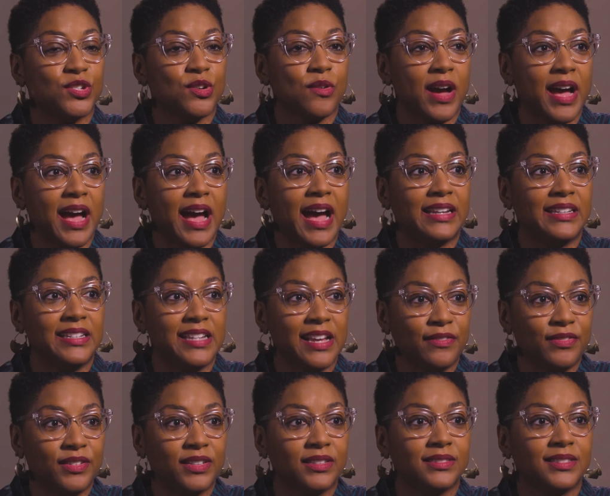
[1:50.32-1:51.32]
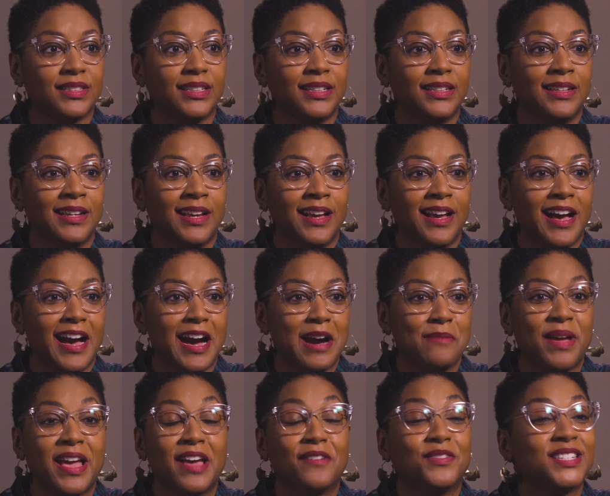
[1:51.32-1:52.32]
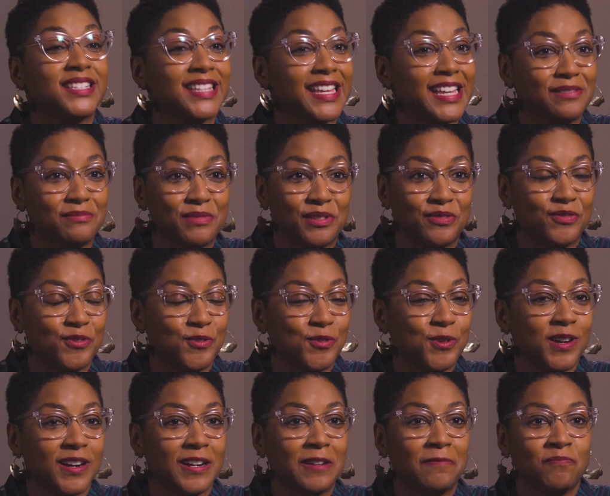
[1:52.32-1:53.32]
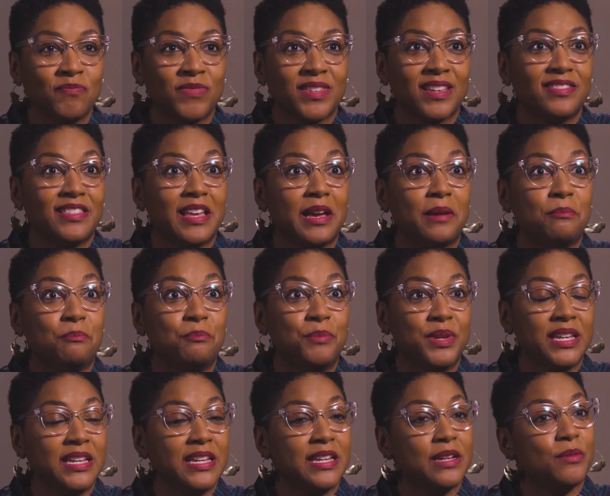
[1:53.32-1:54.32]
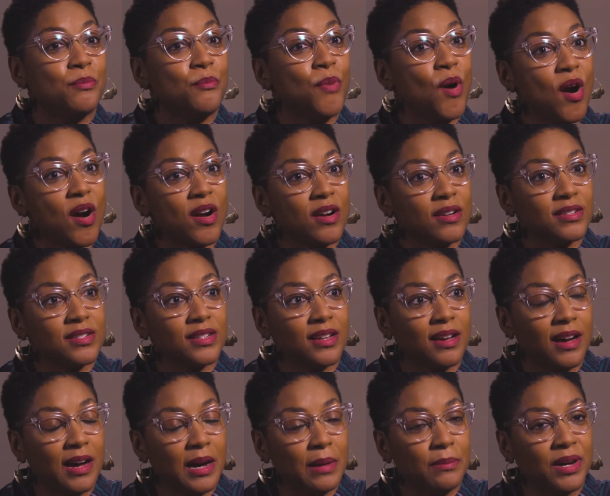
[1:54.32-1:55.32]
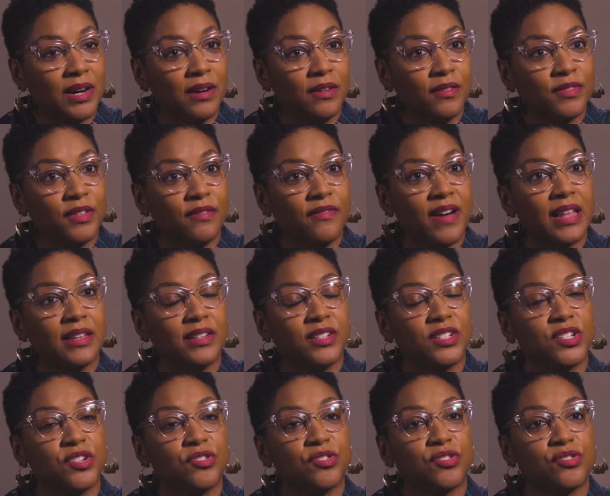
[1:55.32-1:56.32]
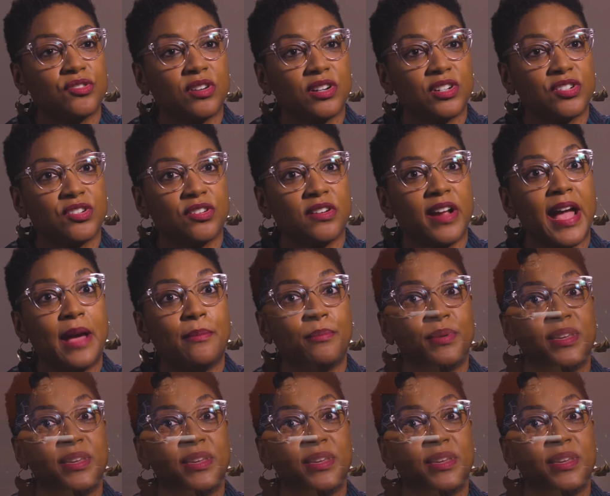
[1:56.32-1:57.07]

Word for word: so I, I definitely um, have said before that being part um, of the volunteer structure at